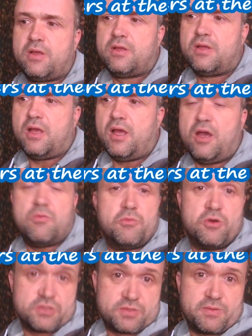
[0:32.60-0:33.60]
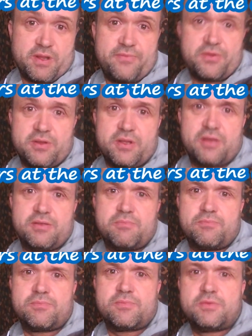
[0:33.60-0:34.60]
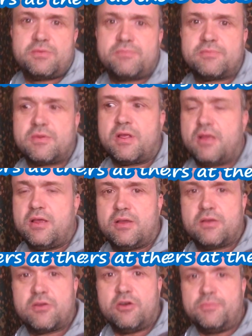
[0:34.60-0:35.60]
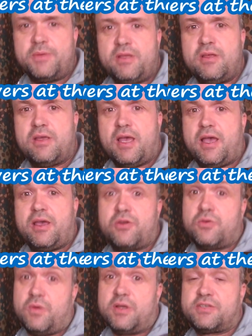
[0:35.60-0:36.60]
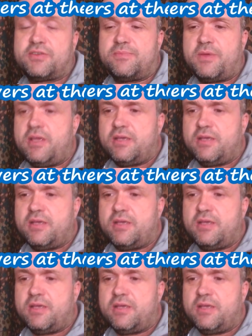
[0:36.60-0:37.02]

Mort's, whatever you want to call me, it all works for me.